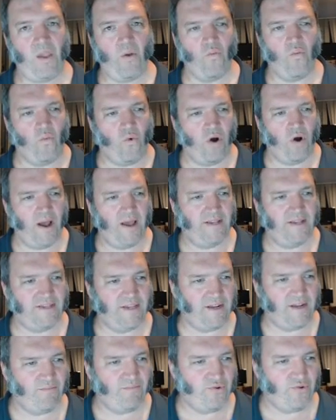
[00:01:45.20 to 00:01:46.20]
Why is
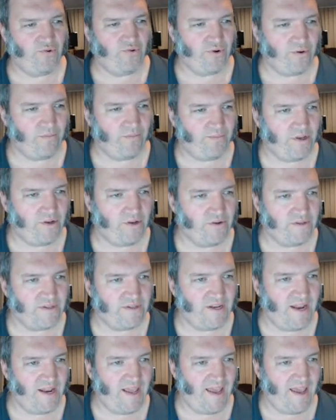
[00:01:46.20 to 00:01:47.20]
that important? Because
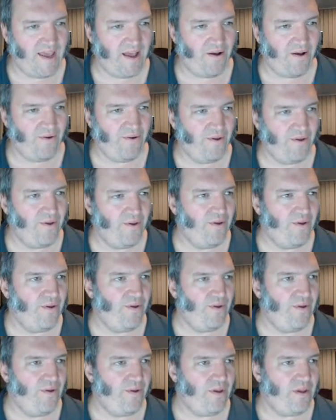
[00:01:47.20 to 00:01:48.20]
now,
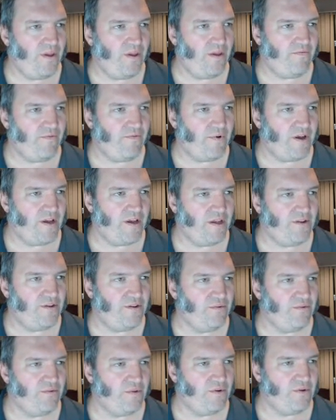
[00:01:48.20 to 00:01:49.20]
if I
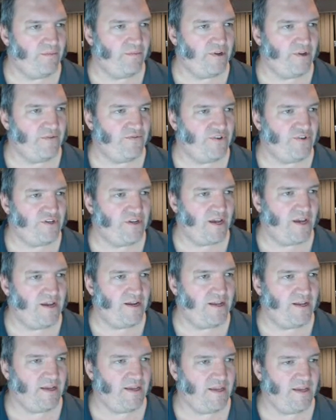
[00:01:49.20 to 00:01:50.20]
do a little bit of
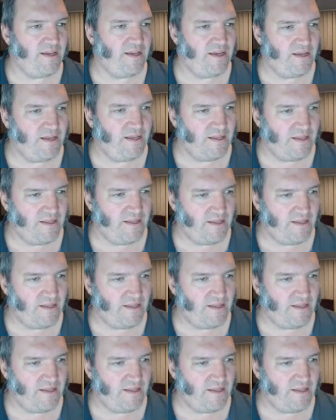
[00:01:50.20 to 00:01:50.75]
shading here,